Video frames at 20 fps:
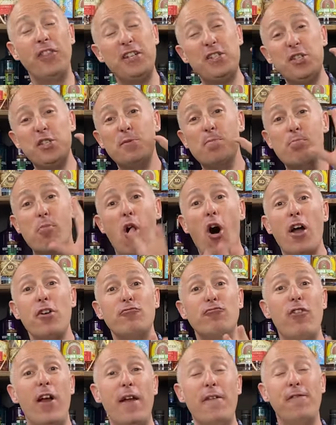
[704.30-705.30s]
This is my
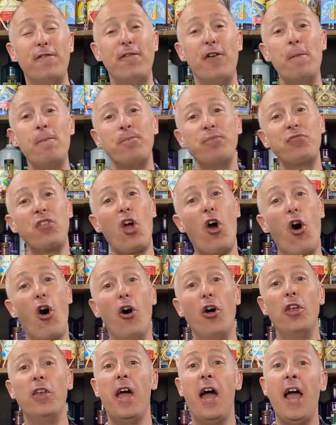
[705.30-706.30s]
riff
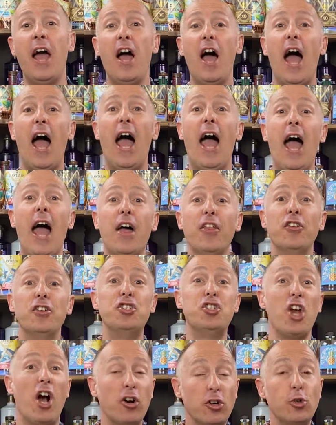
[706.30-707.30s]
on uh, the
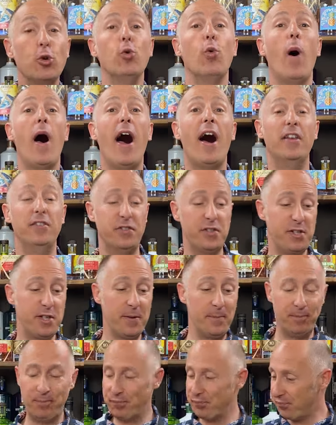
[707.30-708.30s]
jungle
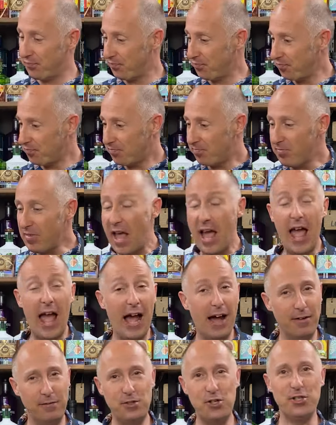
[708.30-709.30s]
hunt.
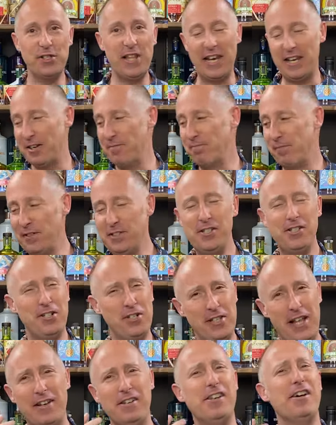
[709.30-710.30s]
Uh, I've just had a
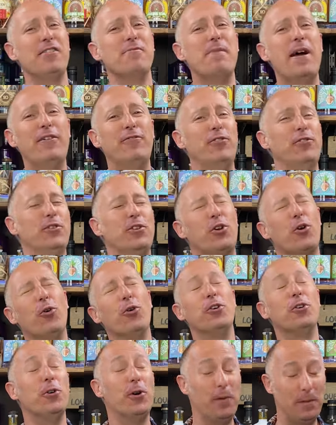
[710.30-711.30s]
just had another mouthful of
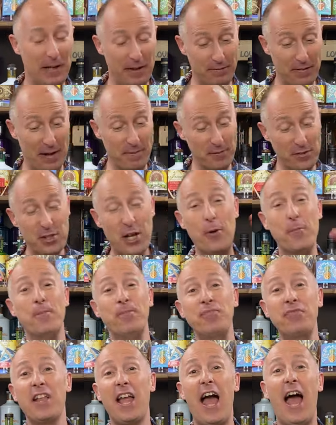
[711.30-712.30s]
corn. Oh, I love that. So,
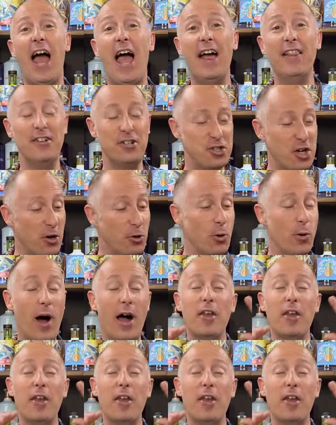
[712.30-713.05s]
uh, the jungle